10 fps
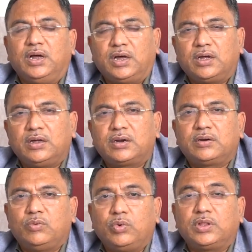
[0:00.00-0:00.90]

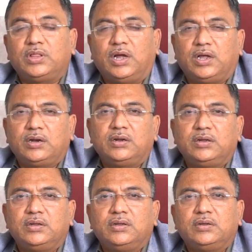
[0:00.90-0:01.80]
arhar, urad dal,
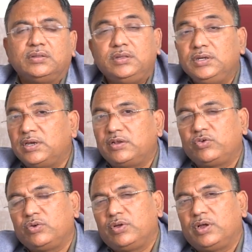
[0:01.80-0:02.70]
these
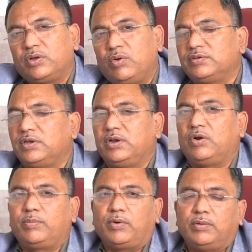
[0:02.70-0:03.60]
also cause a
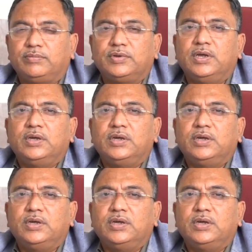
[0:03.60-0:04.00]
lot of problems.